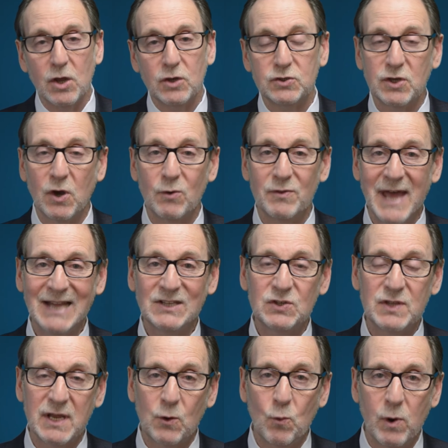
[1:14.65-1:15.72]
So that's
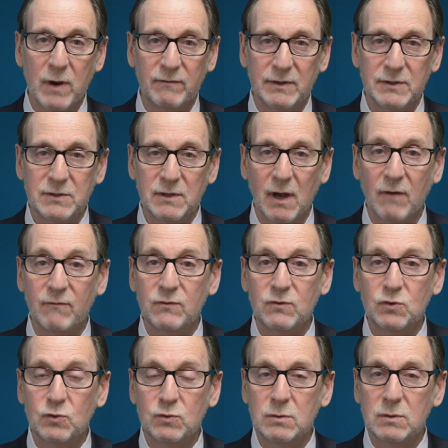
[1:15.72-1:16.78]
the equivalent of
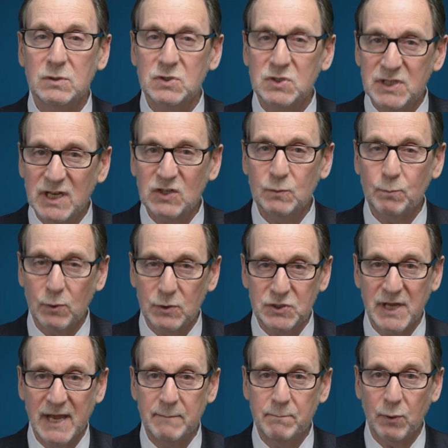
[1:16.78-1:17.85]

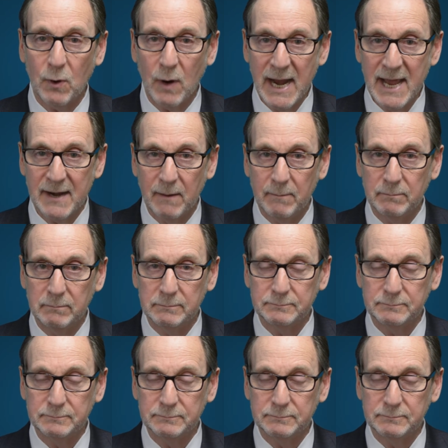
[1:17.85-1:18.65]
6% per annum.